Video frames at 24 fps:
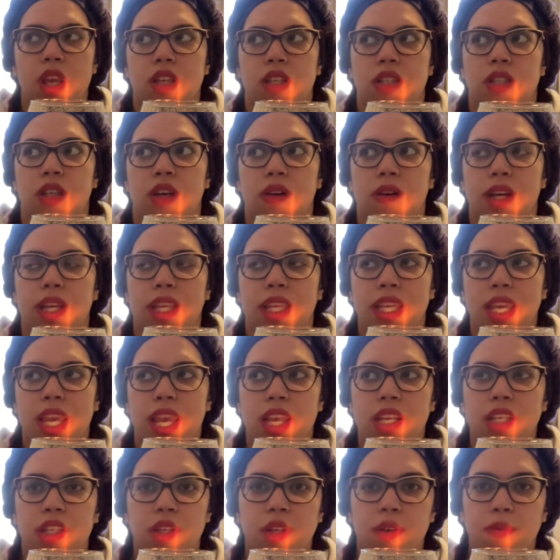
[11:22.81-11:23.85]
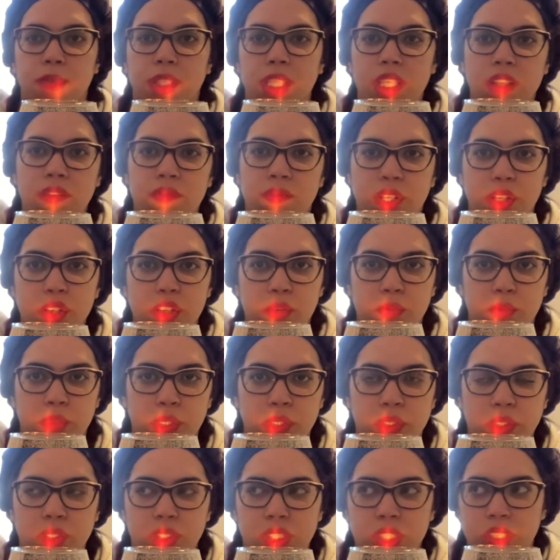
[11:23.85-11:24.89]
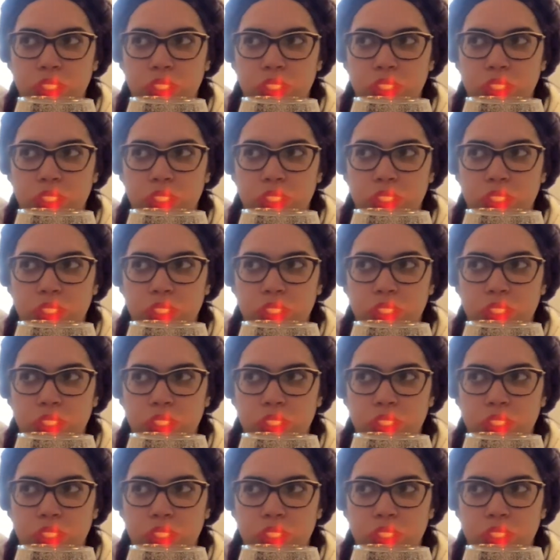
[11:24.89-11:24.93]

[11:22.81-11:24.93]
So again, you're being very bold.